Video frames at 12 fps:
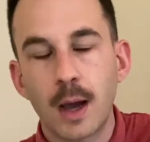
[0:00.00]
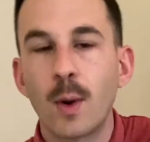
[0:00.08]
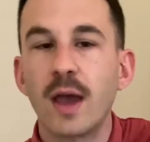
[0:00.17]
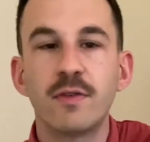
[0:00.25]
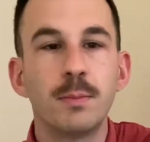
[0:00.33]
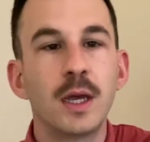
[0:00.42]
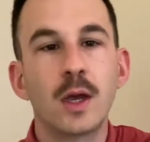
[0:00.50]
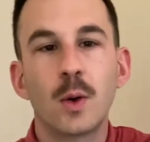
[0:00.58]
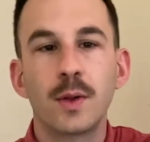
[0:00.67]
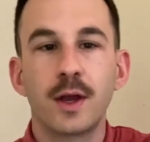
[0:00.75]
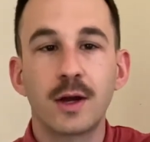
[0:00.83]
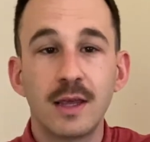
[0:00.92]
wife have been
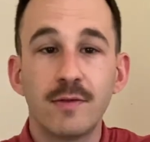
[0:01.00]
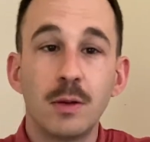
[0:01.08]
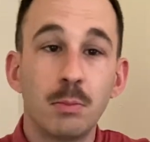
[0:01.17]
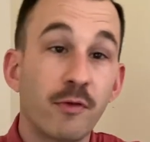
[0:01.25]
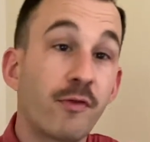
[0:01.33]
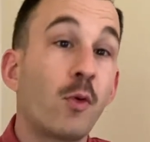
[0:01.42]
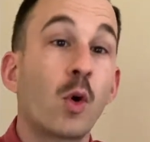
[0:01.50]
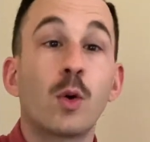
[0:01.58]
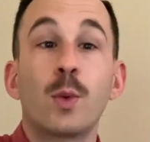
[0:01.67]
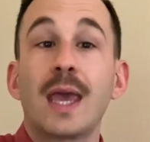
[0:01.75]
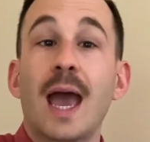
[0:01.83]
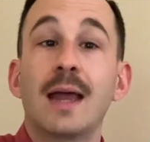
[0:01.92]
going there even before
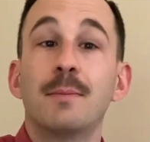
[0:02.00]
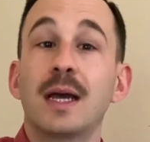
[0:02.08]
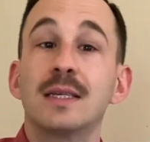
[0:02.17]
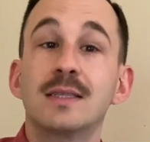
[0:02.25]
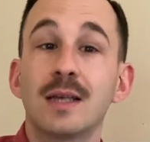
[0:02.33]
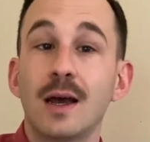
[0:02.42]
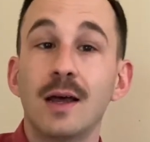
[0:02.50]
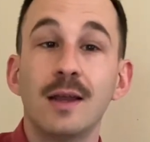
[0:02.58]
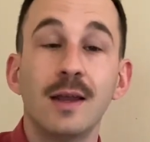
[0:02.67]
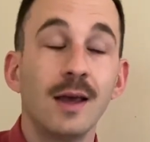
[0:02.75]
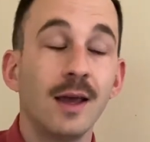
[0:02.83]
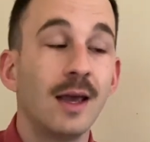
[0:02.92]
we had my
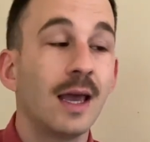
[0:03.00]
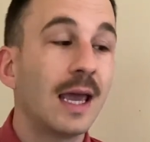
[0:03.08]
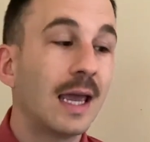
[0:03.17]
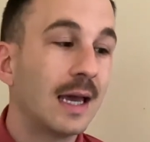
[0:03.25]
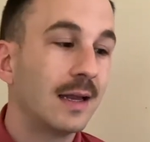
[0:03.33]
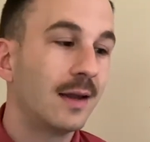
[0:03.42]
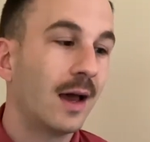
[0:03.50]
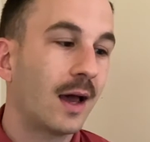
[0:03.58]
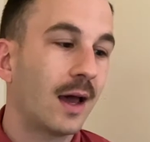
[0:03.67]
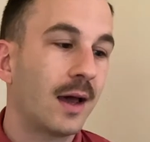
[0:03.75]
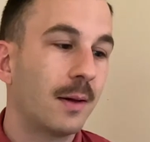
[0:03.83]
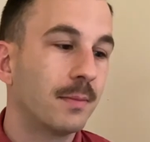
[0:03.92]
son, and
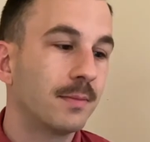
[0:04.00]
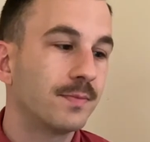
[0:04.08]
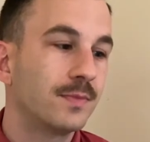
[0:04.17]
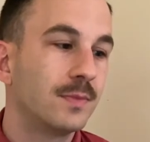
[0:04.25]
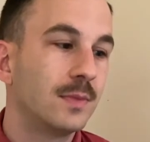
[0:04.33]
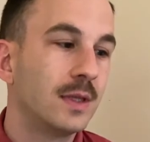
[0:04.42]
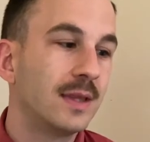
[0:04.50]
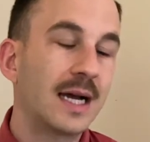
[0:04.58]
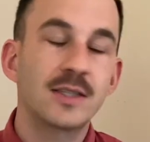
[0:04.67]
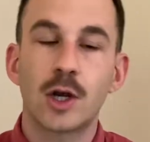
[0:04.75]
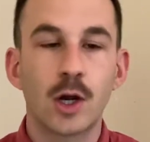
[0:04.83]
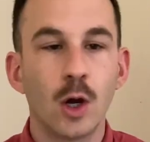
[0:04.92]
that's
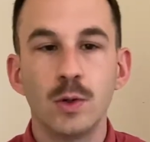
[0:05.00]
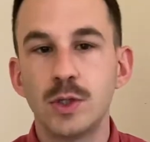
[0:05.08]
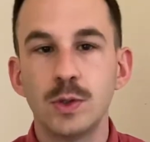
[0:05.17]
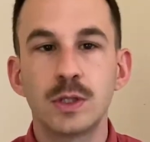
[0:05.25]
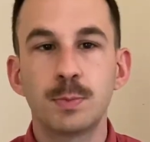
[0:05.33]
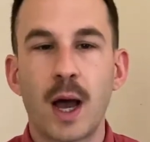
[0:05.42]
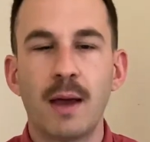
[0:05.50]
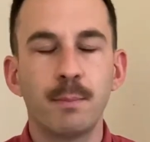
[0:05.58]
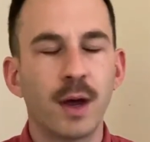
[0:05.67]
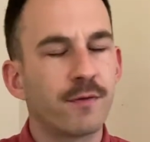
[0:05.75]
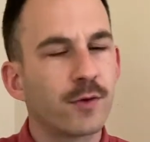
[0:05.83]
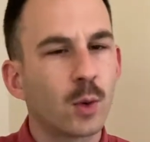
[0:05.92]
our go-to spot.
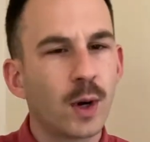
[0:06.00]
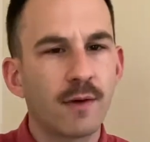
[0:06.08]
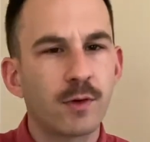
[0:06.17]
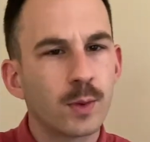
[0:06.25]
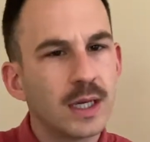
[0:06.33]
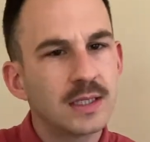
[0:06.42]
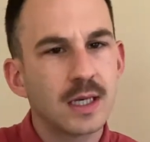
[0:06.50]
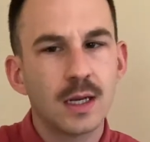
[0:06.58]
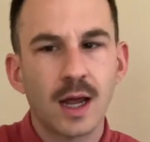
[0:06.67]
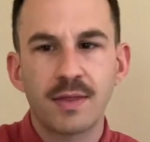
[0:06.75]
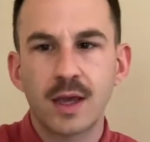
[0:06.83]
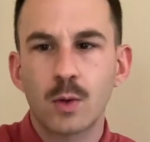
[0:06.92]
But for whatever reason,
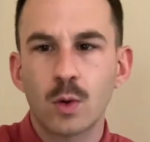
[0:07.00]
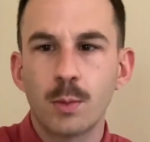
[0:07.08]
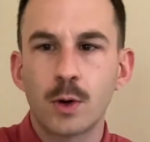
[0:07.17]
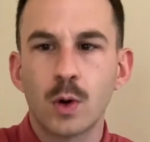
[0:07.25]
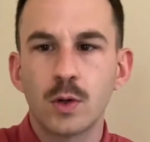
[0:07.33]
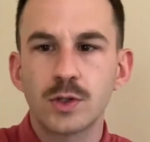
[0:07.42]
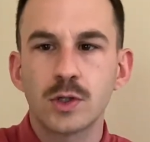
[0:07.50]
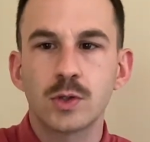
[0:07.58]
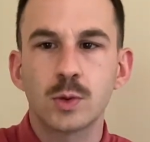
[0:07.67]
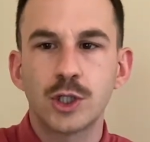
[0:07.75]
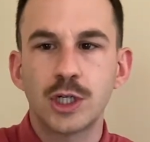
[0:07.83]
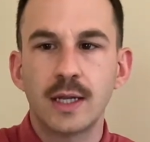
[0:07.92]
I think Aroma Roasters
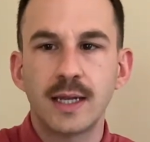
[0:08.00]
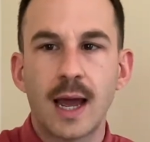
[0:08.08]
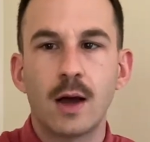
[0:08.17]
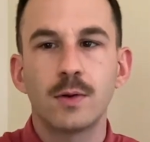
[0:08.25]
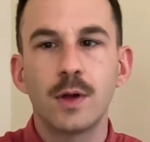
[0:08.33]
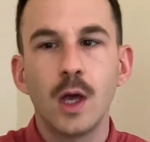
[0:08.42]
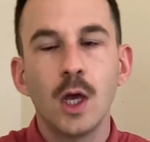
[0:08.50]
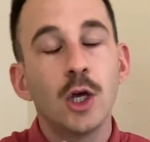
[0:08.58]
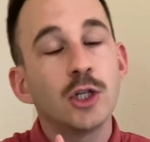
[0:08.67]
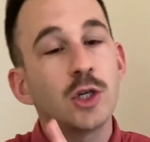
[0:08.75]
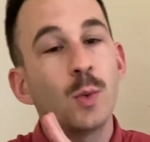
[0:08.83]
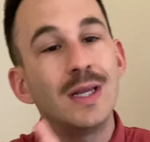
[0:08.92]
was shut down,
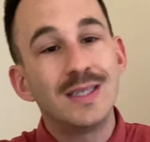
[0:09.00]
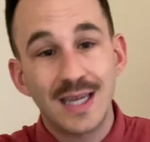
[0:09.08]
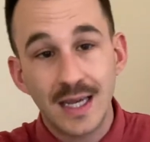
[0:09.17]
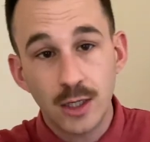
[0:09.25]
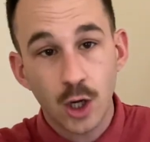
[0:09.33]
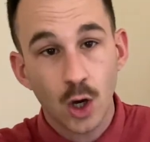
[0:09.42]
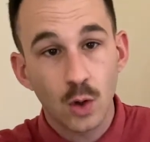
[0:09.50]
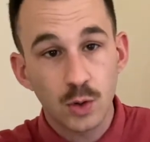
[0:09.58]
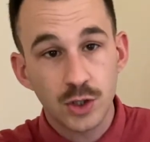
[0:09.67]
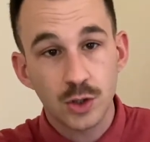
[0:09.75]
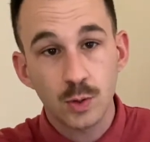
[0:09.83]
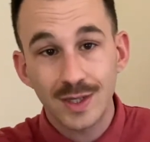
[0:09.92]
so we did go
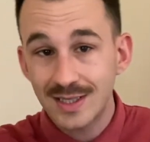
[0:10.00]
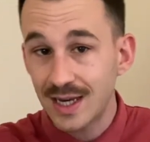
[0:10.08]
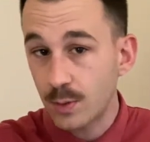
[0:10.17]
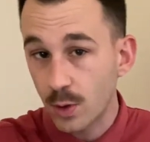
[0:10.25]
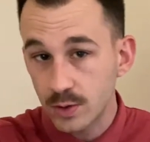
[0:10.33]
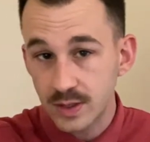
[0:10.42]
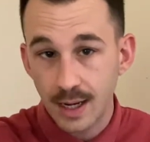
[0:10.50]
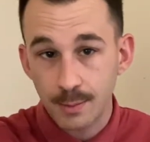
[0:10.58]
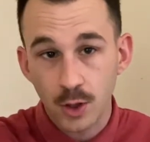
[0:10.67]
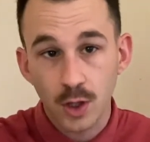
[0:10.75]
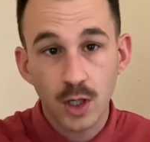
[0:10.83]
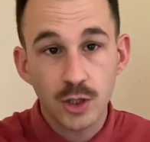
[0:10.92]
to the St. Rose
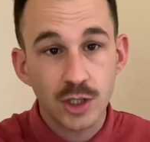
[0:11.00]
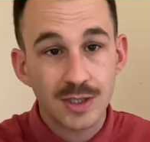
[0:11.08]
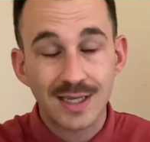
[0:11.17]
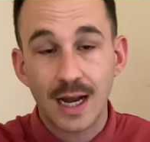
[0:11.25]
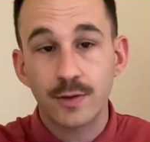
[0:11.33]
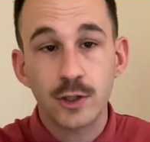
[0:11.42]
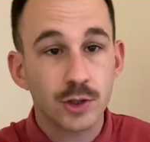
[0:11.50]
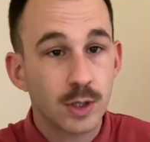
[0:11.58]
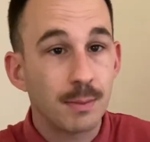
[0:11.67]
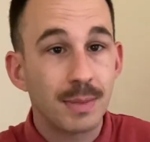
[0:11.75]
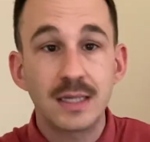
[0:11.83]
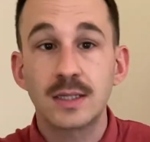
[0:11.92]
neighborhood, just down the
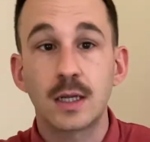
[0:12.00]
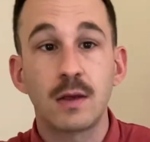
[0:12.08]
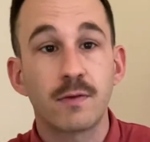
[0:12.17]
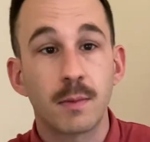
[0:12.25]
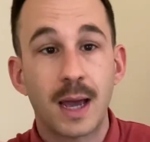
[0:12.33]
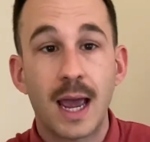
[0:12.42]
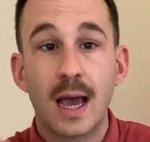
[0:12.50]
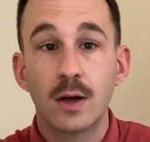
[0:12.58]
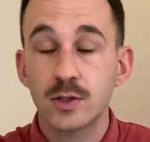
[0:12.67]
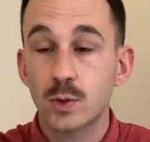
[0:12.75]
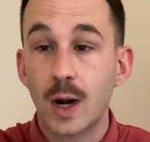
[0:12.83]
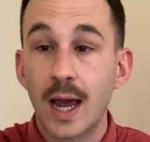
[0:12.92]
street basically from my
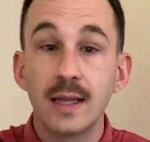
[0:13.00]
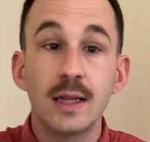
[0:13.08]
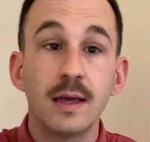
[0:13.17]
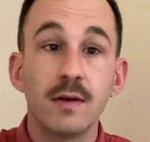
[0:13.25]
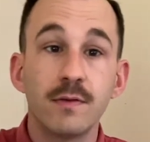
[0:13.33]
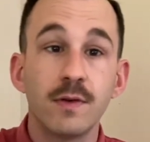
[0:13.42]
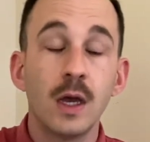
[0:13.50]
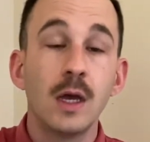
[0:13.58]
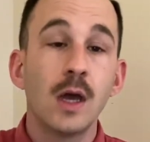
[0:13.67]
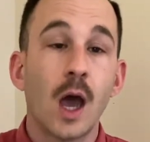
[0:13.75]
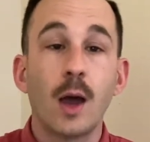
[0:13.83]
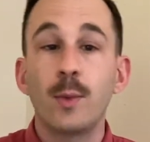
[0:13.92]
house where I live.
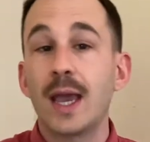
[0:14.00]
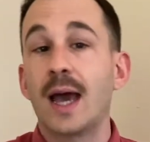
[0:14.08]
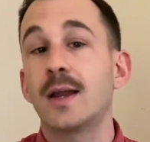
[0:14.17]
We had a